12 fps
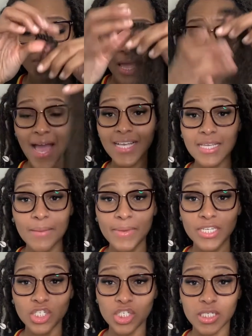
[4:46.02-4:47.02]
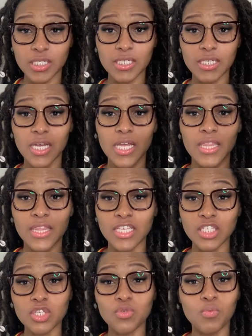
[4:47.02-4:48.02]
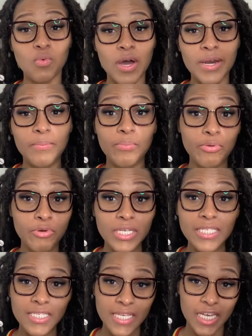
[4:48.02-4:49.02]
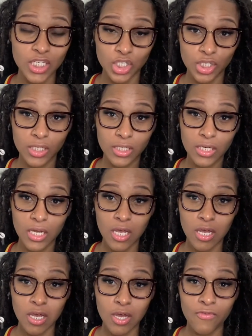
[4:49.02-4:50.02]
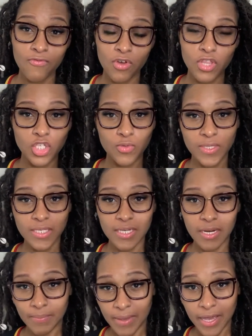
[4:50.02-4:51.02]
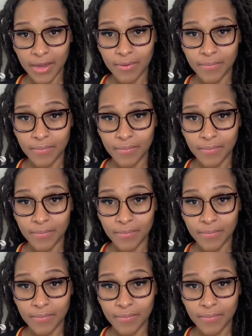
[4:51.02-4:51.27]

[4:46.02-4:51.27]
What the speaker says: As I mentioned, this is one pre-section for the twisted up hair.